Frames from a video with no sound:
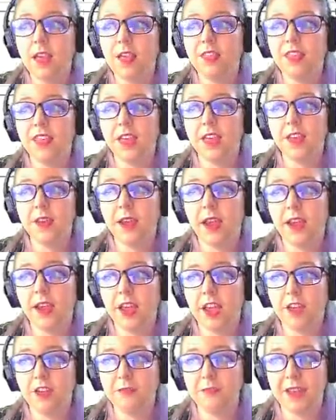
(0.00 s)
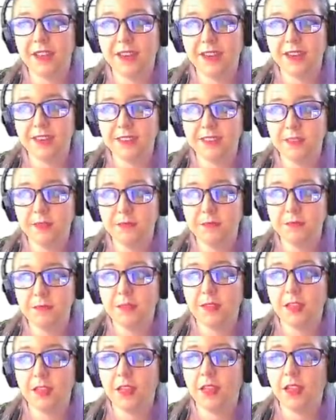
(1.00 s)
Then I have magnesium.
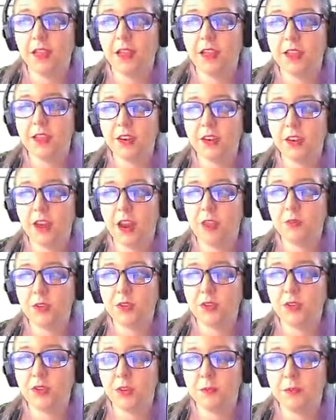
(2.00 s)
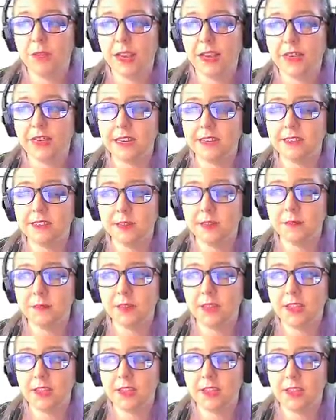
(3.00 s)
Here I've been told magnesium
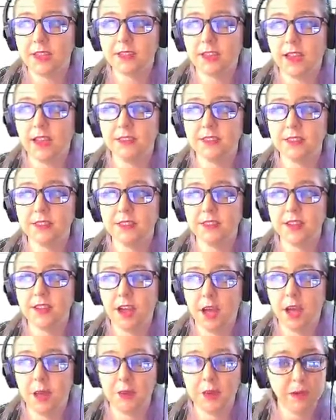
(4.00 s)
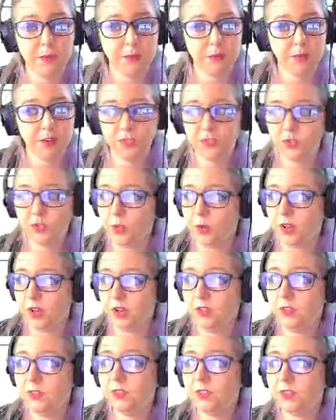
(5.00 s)
has an atomic number of
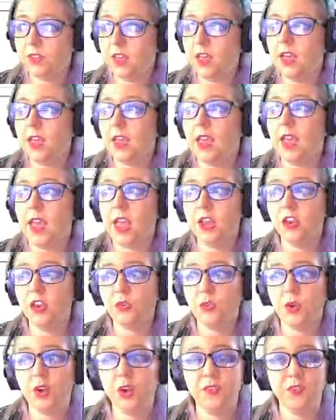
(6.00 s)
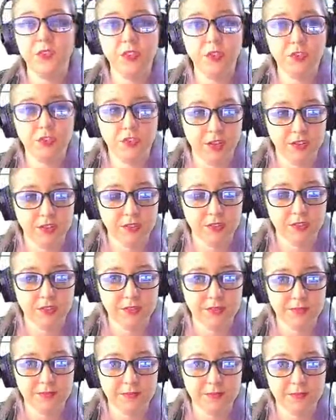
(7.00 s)
12 and 12
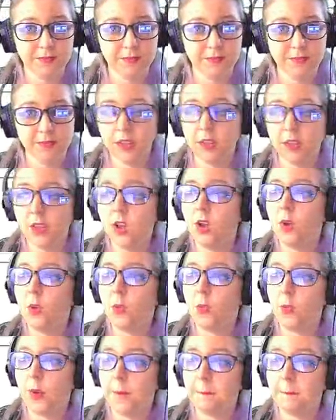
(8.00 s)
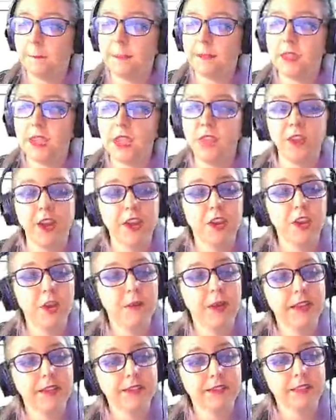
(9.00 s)
neutrons. Well, if I know
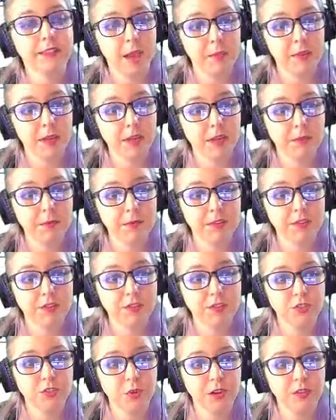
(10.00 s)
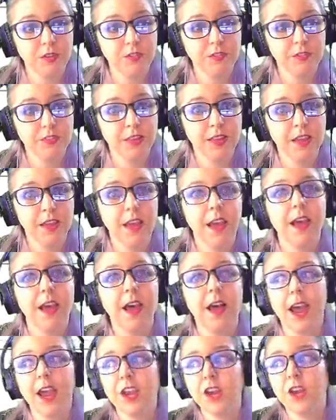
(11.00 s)
my atomic number is 12,
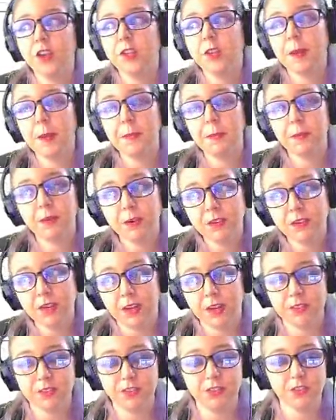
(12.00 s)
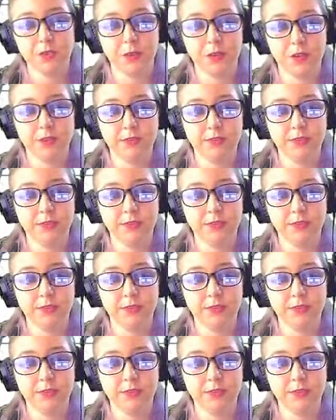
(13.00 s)
I know that my protons are 12.